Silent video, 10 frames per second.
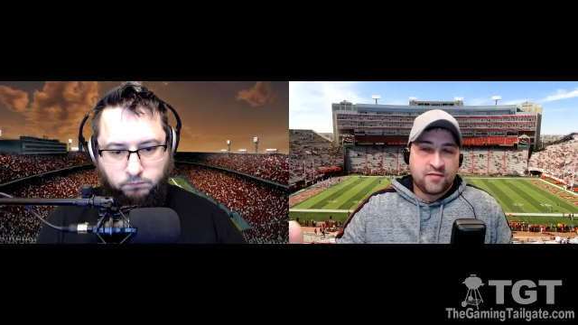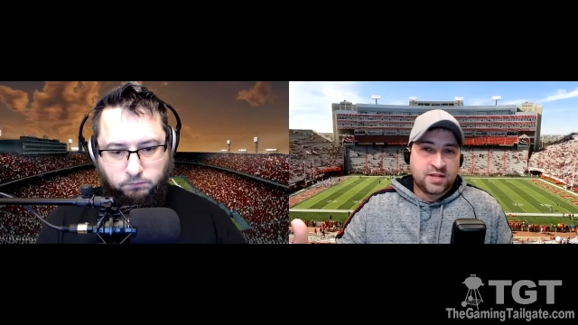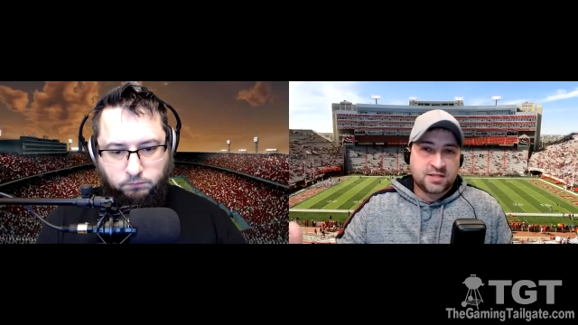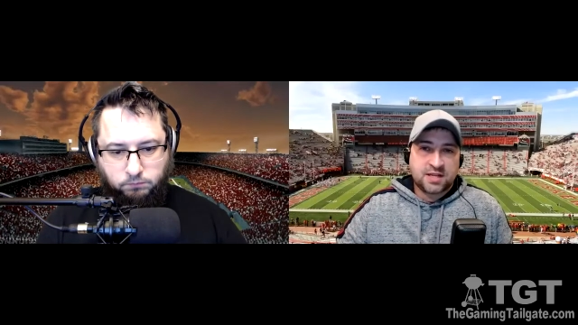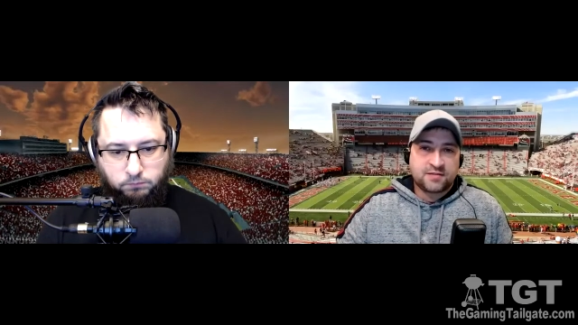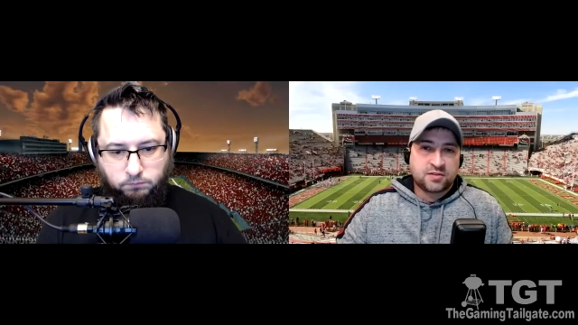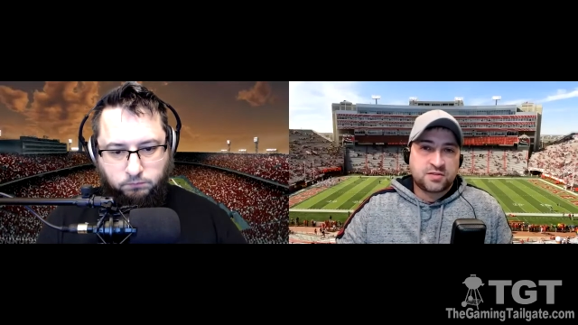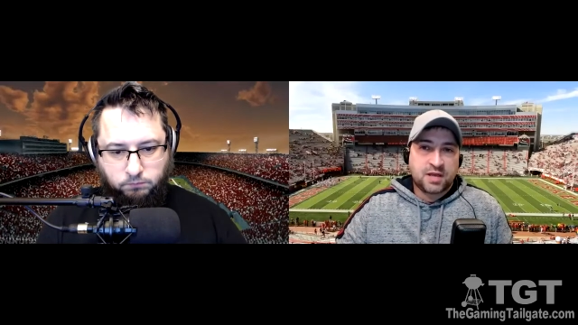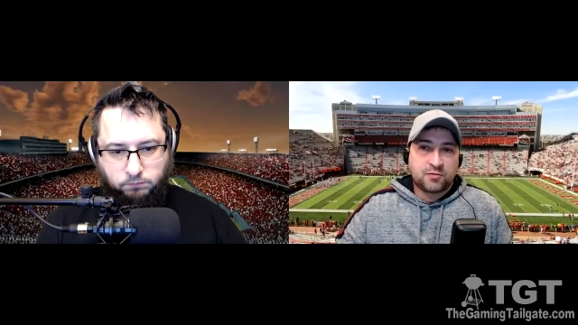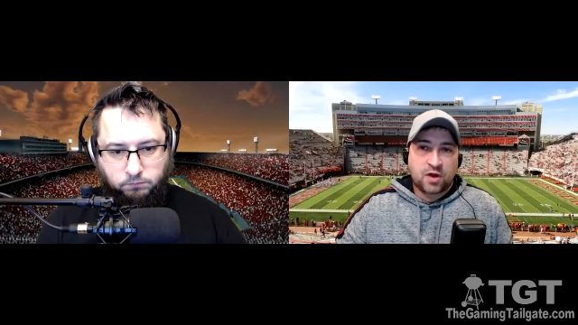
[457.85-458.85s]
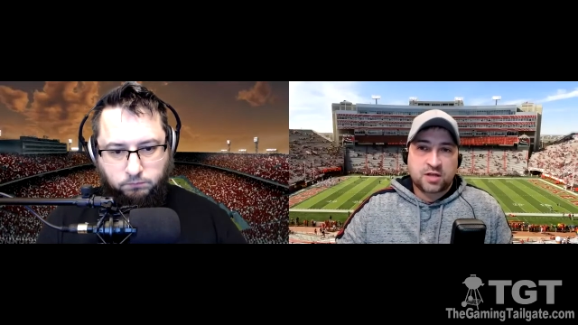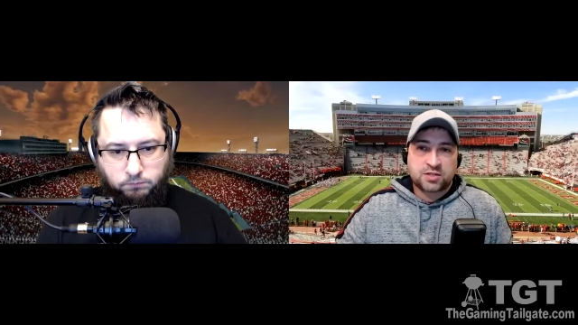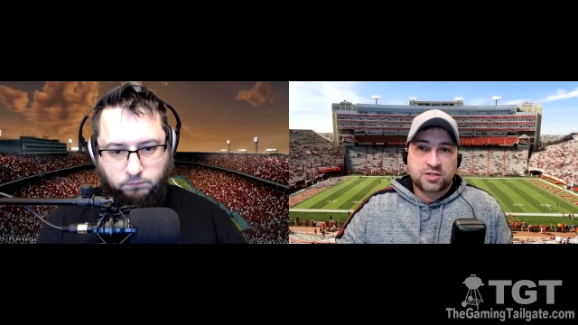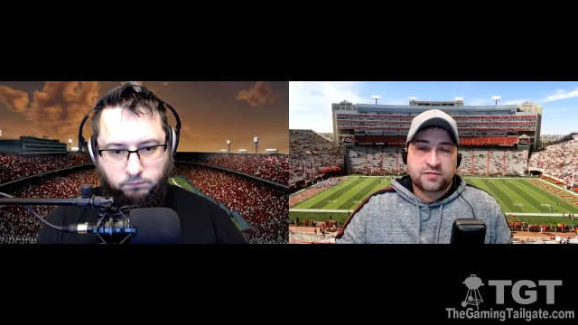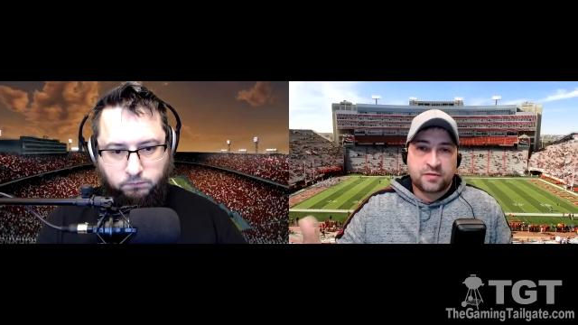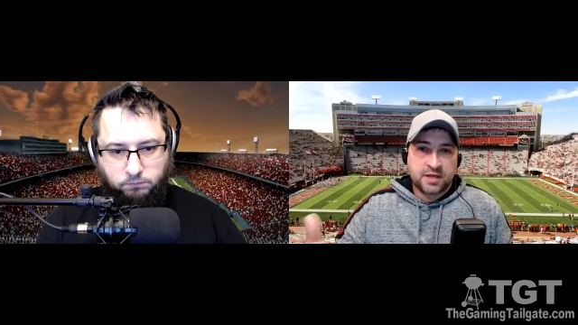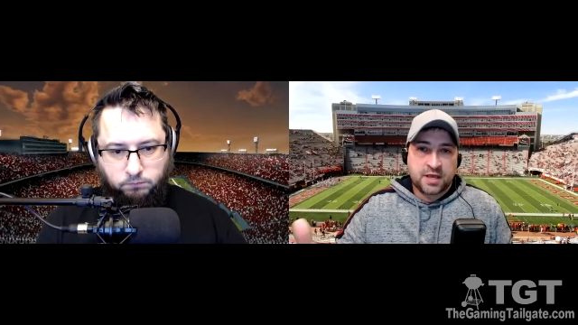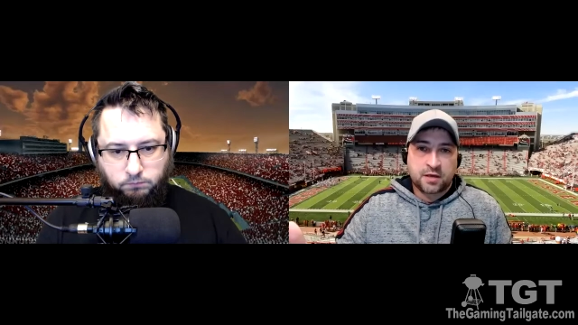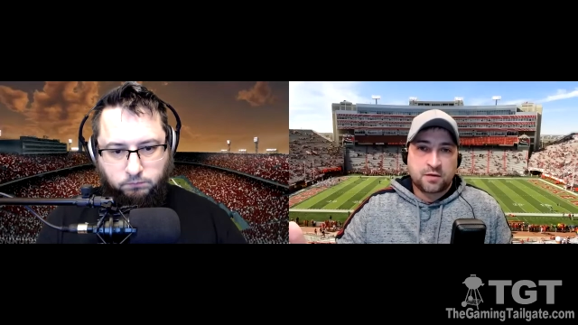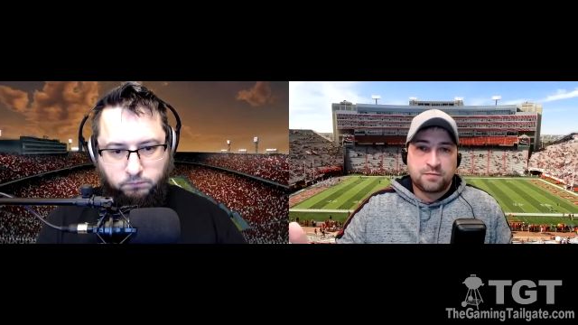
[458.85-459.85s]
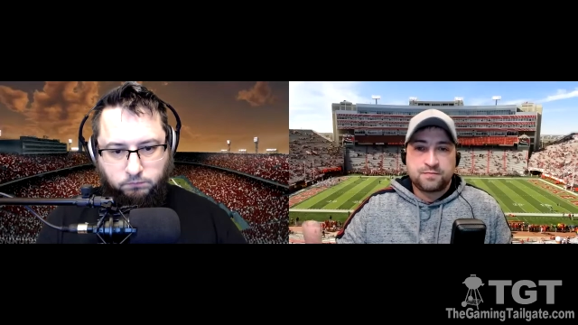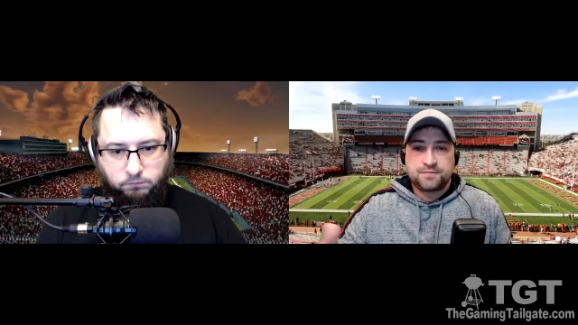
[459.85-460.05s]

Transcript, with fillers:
Speaker 1: if it doesn't have those named rosters from the get go?